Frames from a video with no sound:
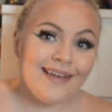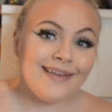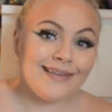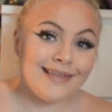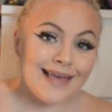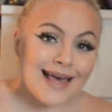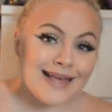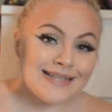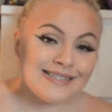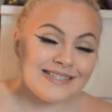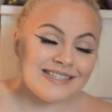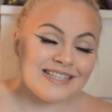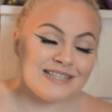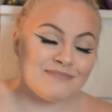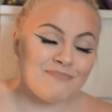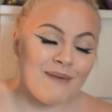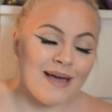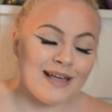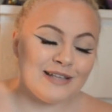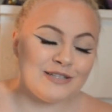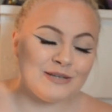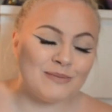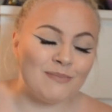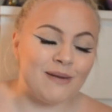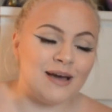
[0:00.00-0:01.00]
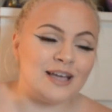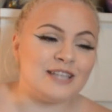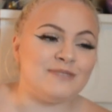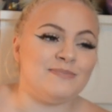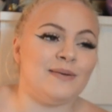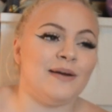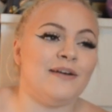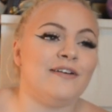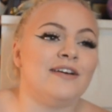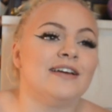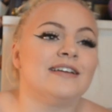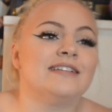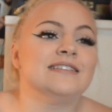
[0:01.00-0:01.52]
Yes, this is based on my
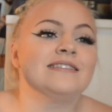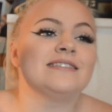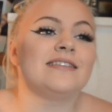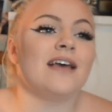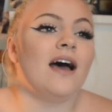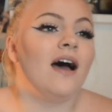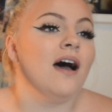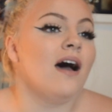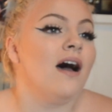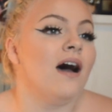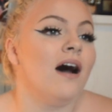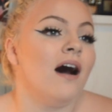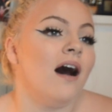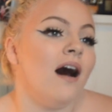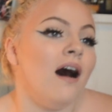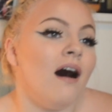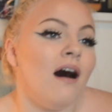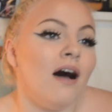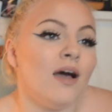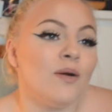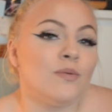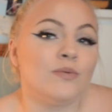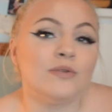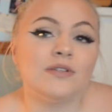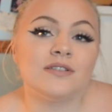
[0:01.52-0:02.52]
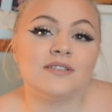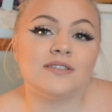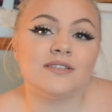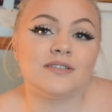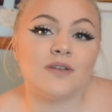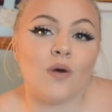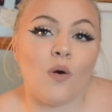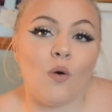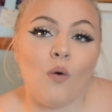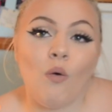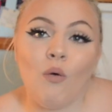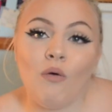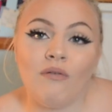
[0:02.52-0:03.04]
experience. I was
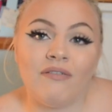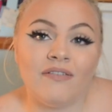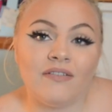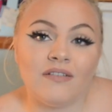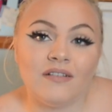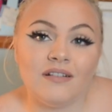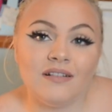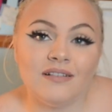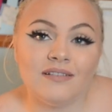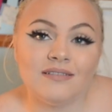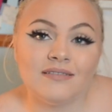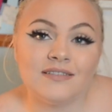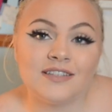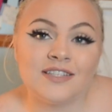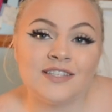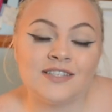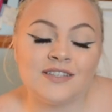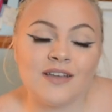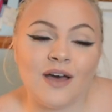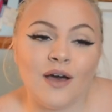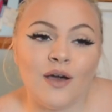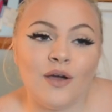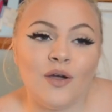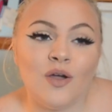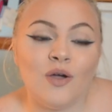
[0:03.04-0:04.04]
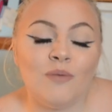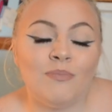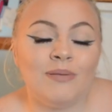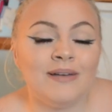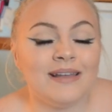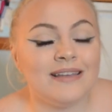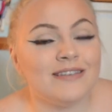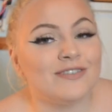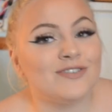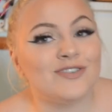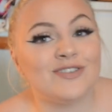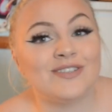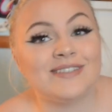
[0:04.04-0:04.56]
awful, so
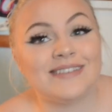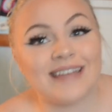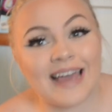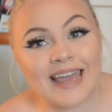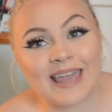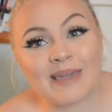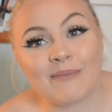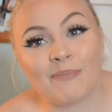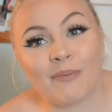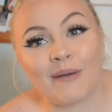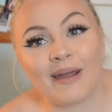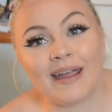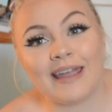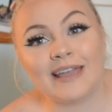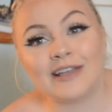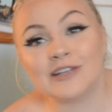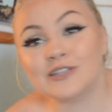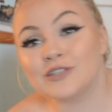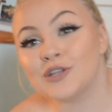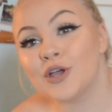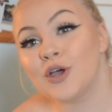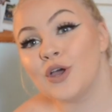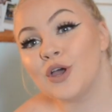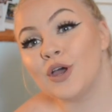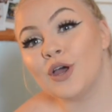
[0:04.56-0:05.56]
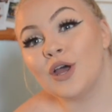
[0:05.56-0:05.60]
please just take breaks.